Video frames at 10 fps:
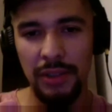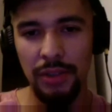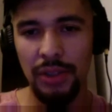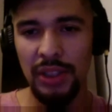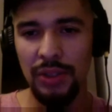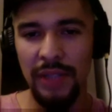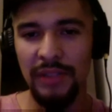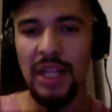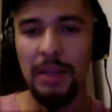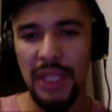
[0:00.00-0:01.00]
You need to have the
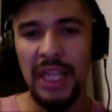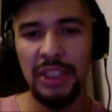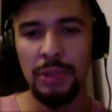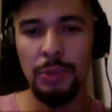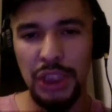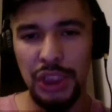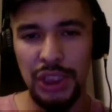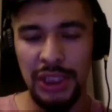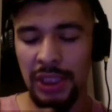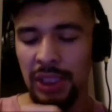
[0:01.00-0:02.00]
communication with
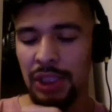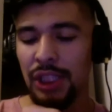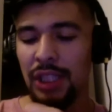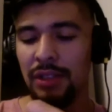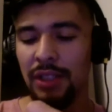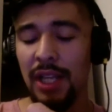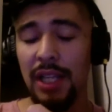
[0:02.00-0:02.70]
each other.